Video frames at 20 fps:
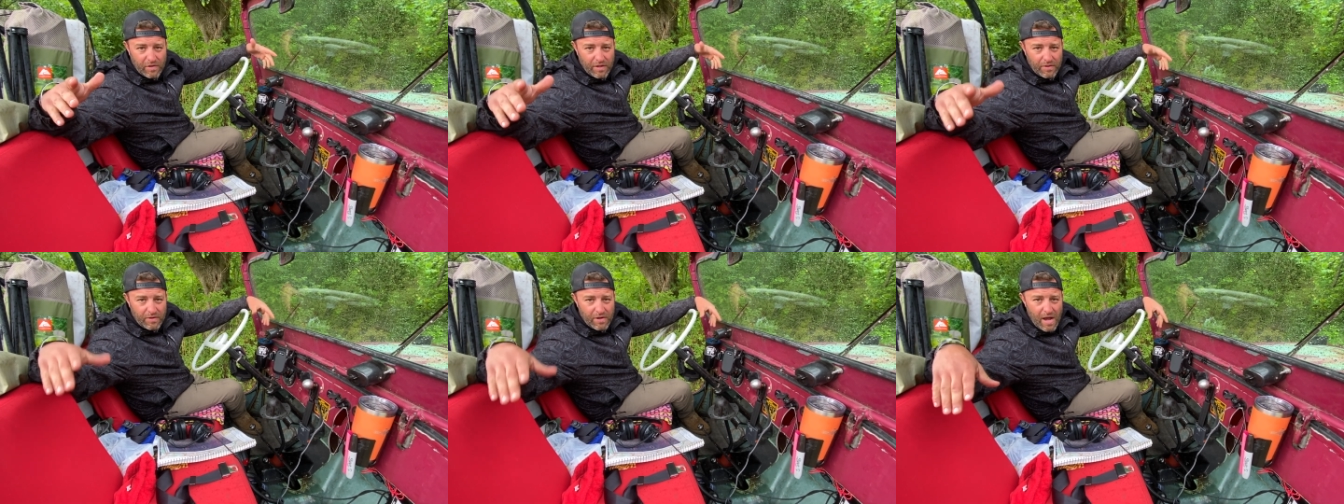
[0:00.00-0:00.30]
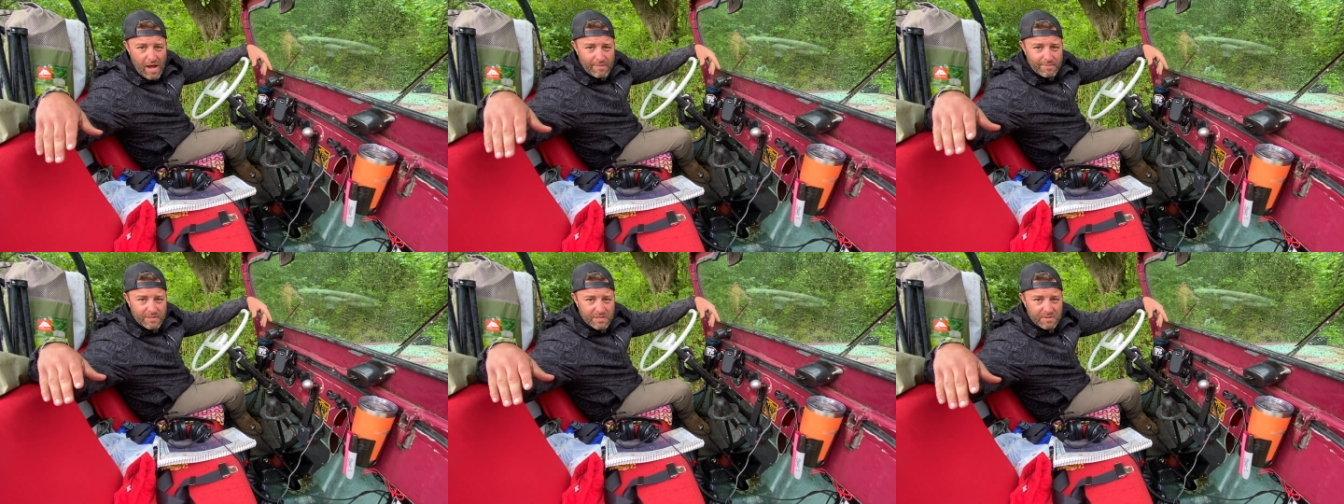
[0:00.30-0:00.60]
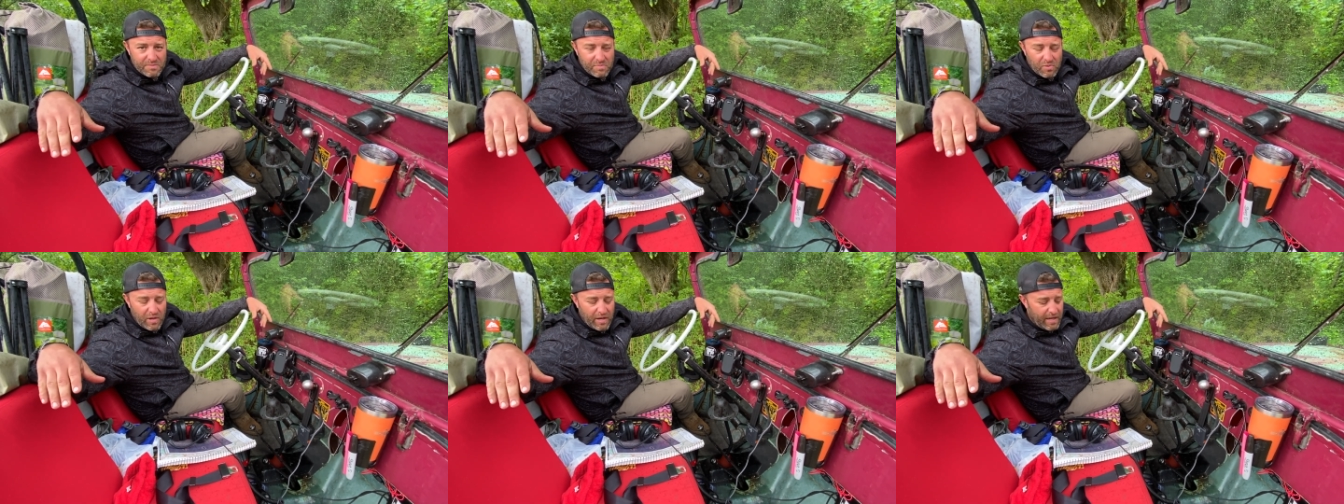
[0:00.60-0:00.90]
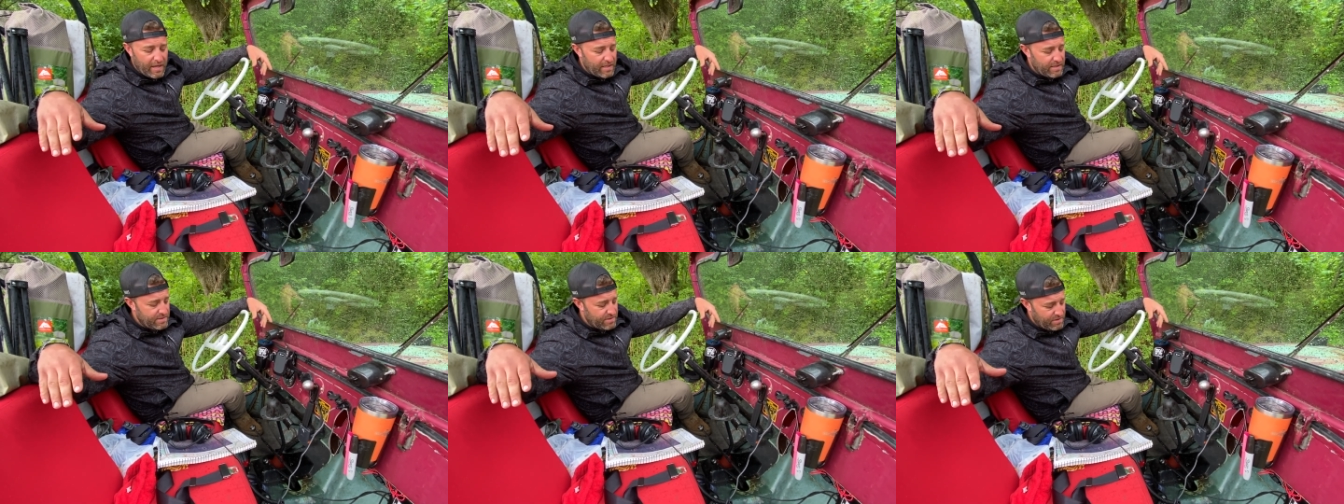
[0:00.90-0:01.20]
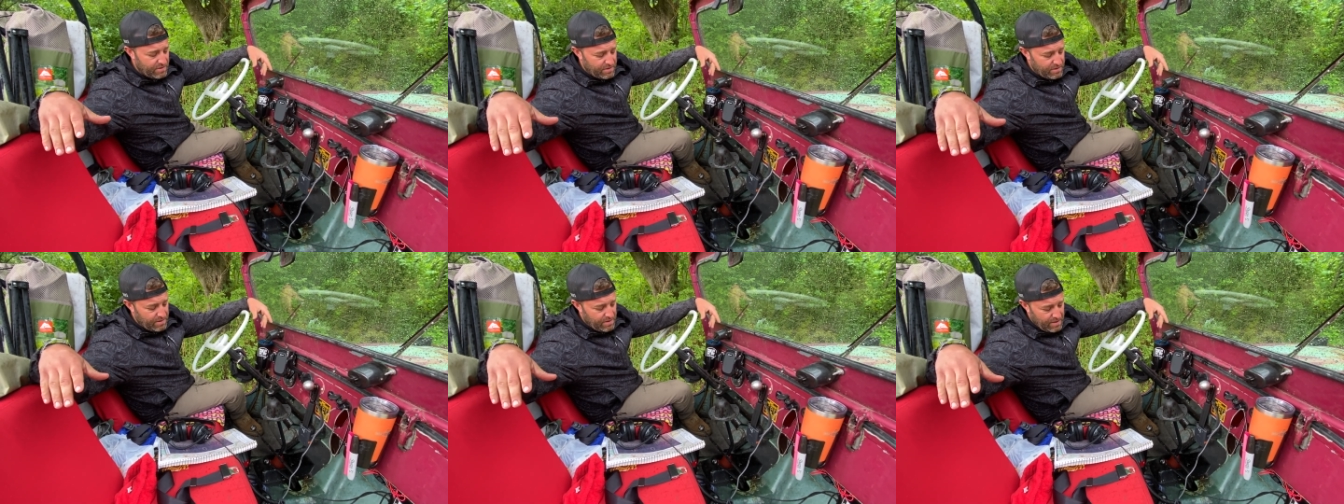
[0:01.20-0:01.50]
other option brands
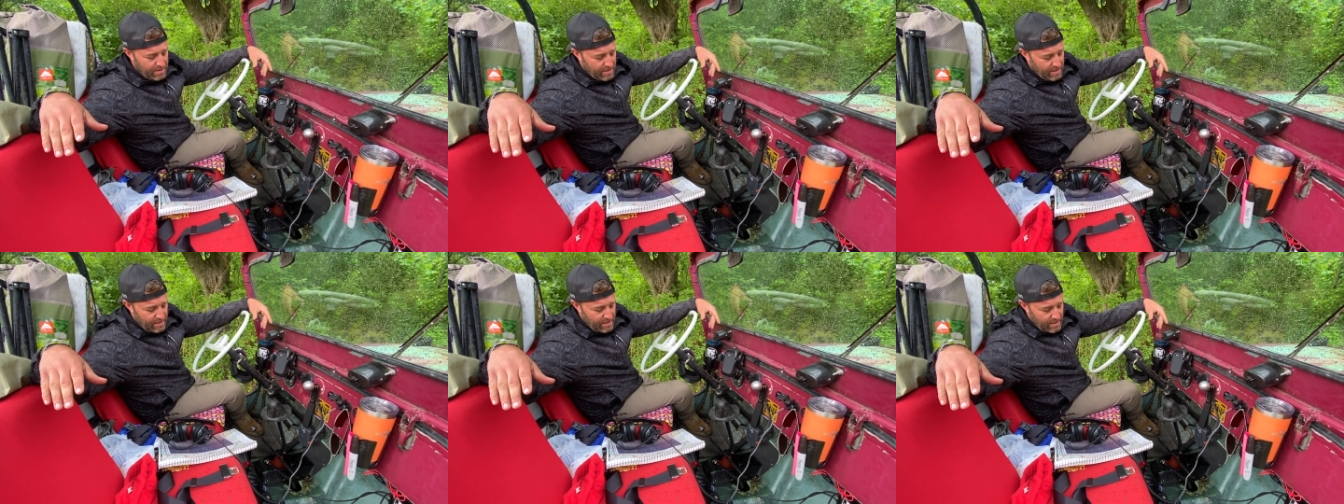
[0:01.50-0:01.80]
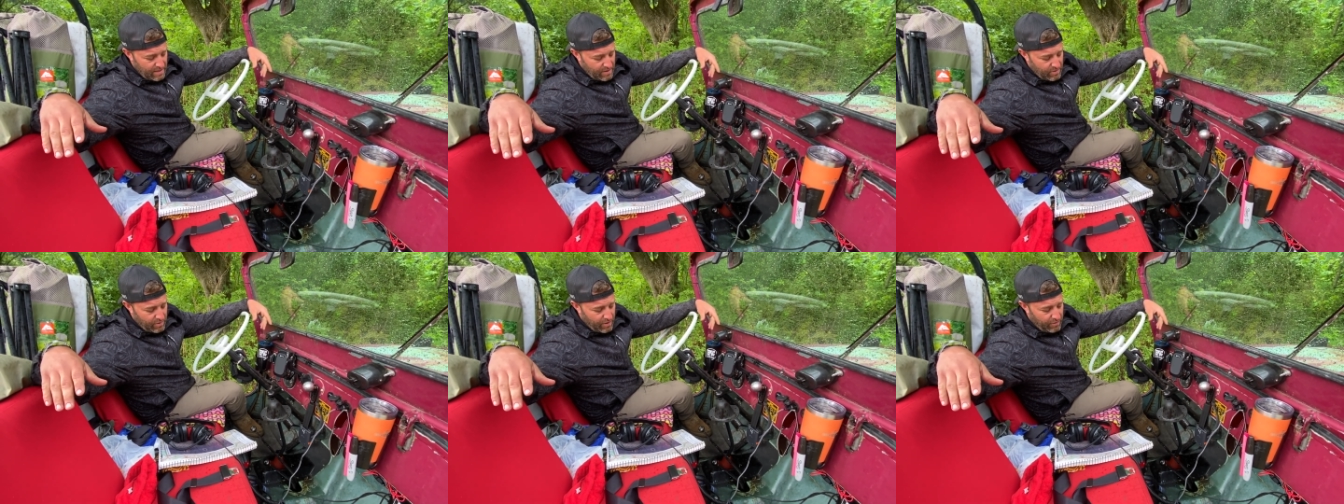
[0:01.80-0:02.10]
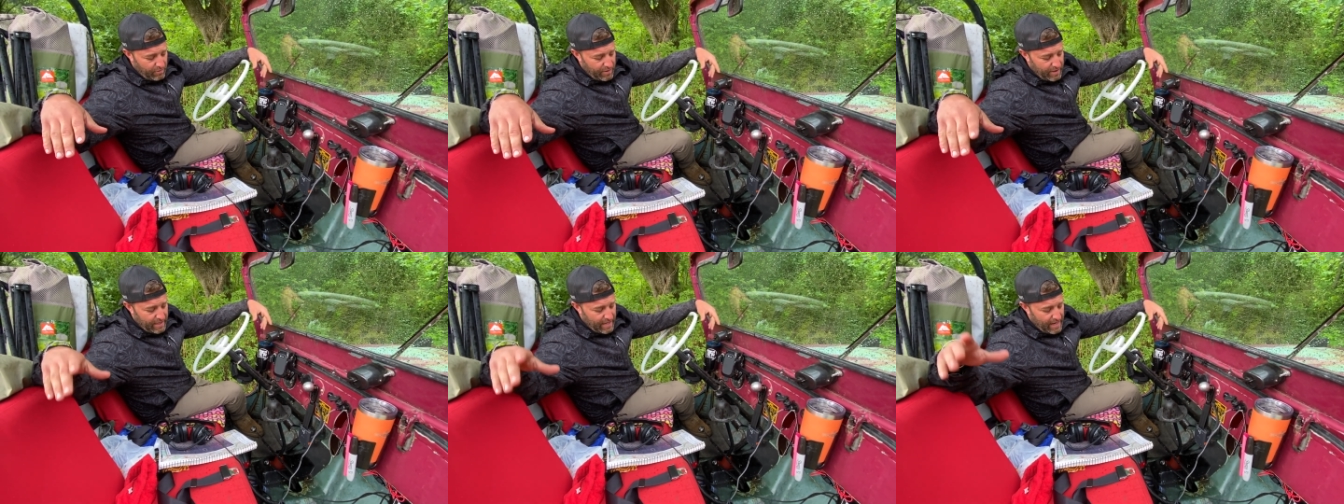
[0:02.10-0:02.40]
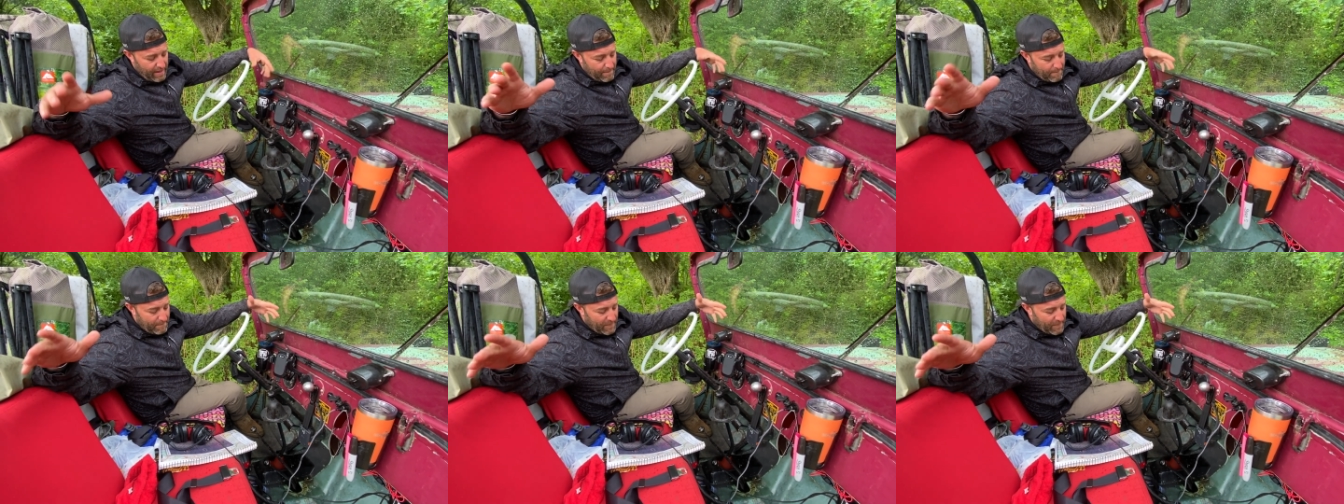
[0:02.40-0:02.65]
or where we can.